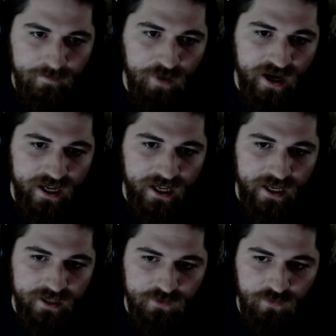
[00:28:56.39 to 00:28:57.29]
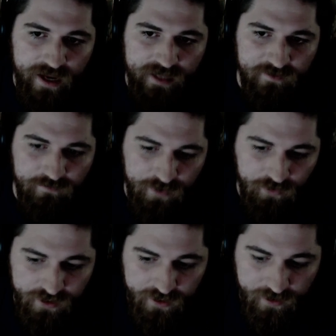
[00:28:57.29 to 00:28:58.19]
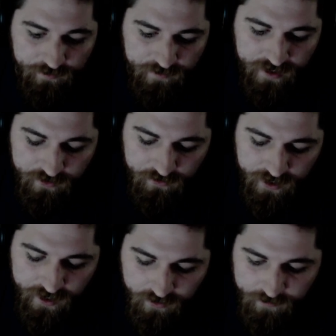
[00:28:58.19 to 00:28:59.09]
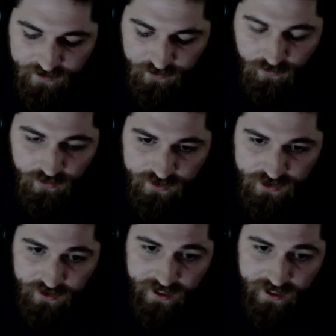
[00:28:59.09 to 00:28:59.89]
but it's ways of building up and making you care about the world that you're in